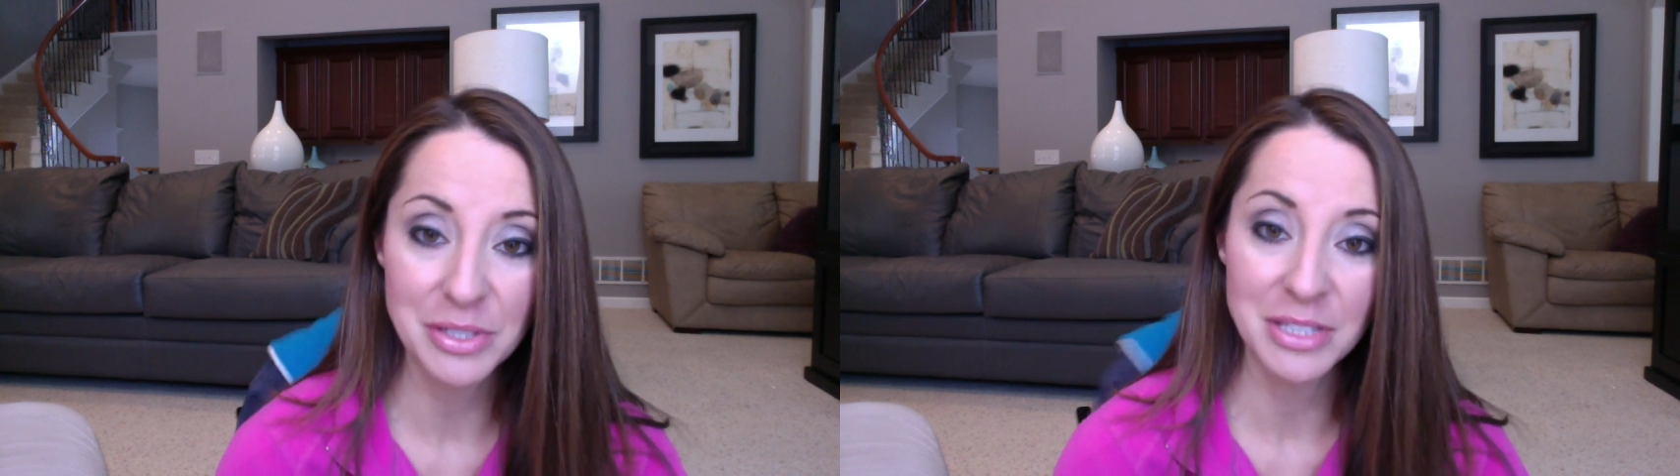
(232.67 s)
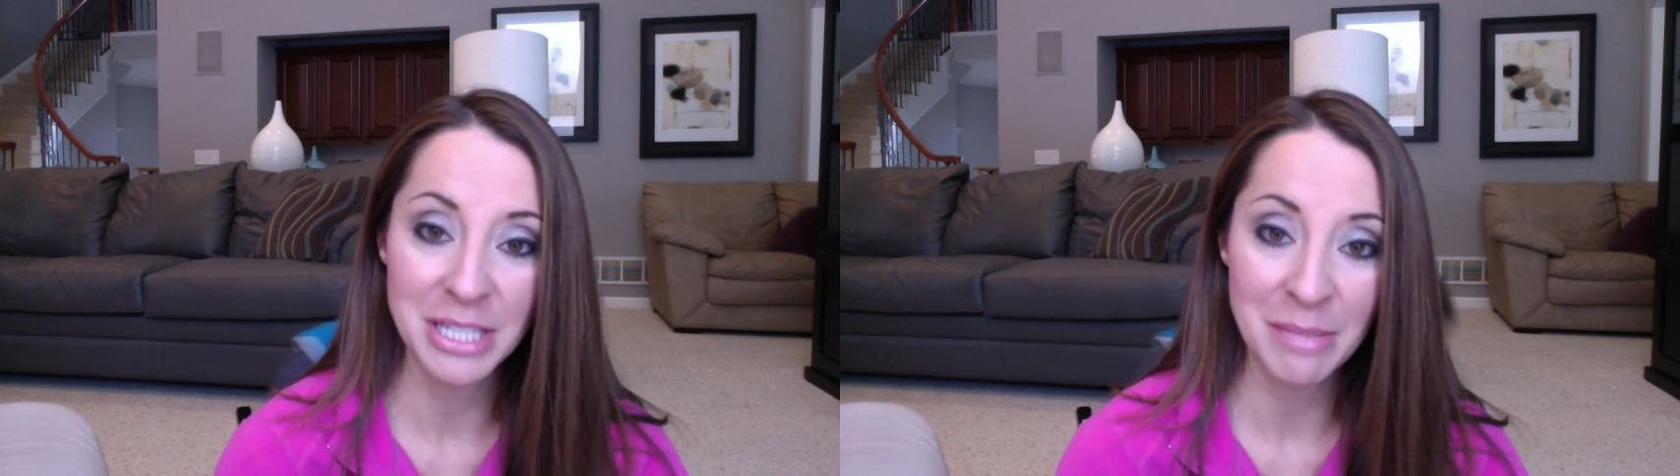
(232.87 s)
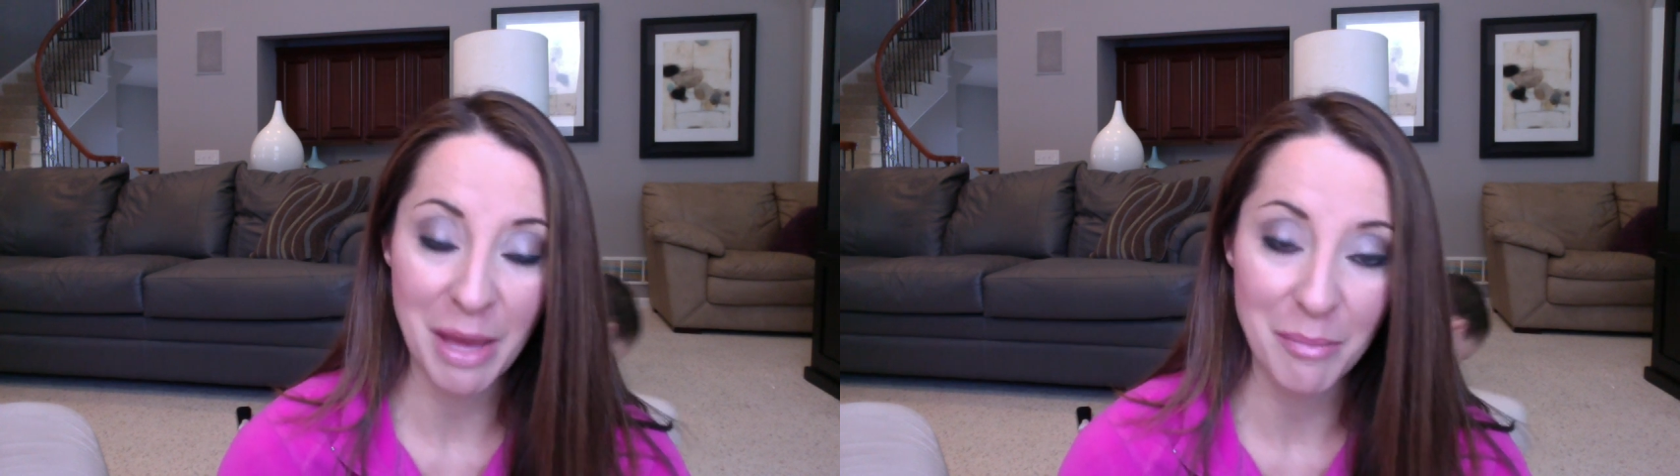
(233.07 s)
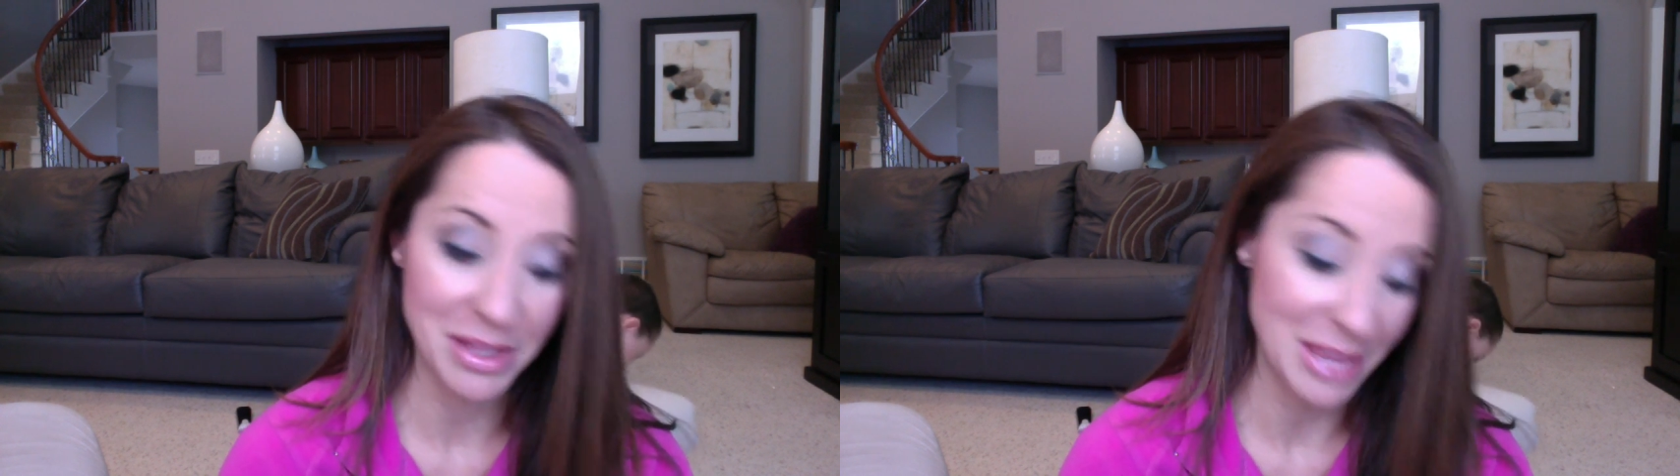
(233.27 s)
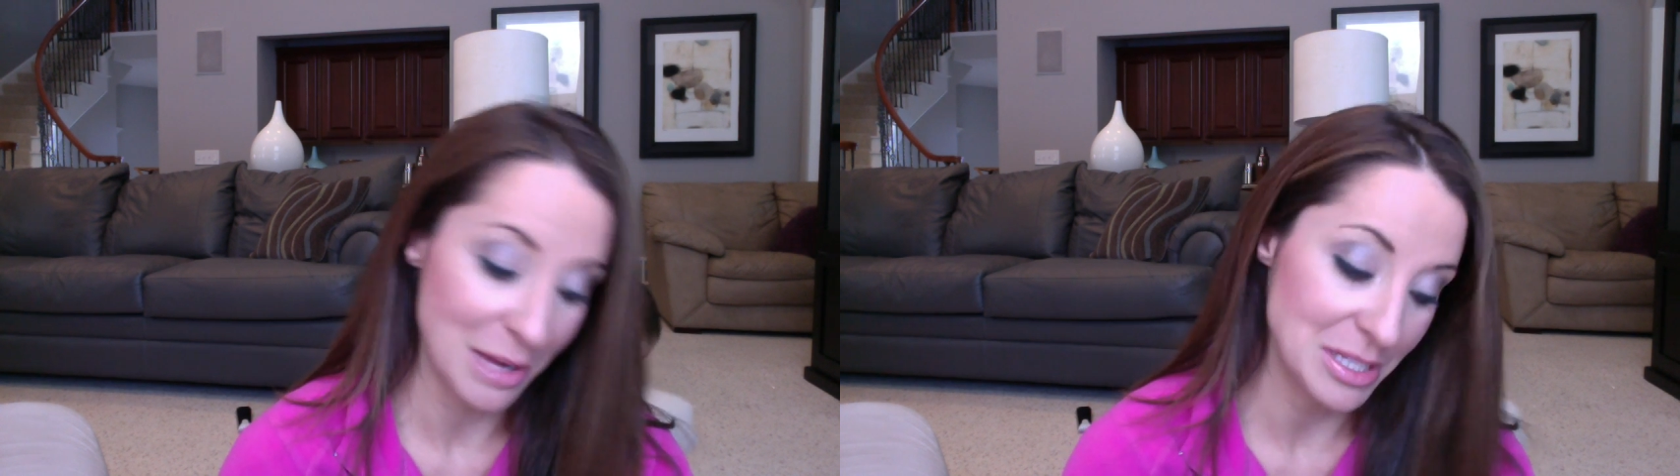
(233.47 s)
team that month.
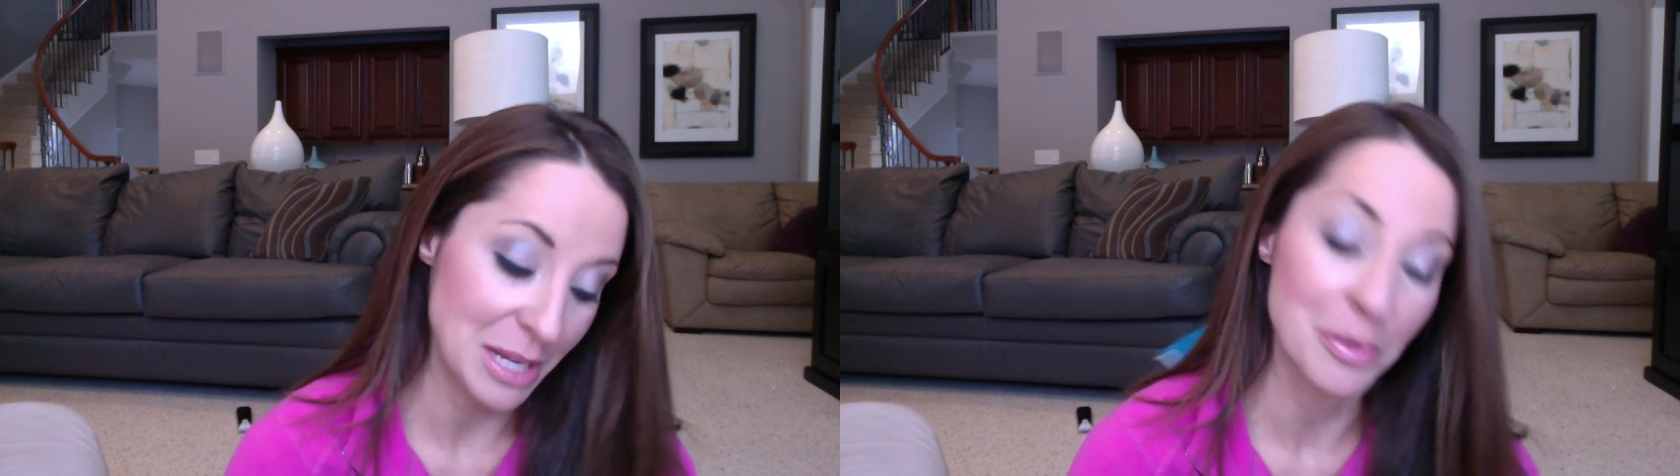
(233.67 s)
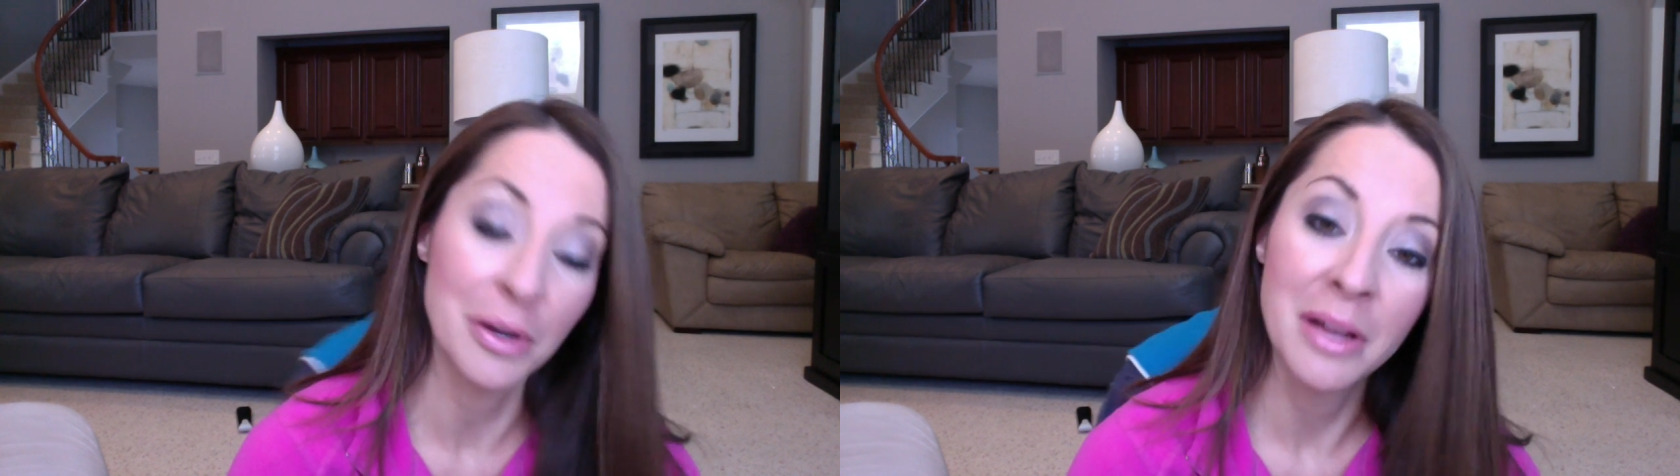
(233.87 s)
That was April.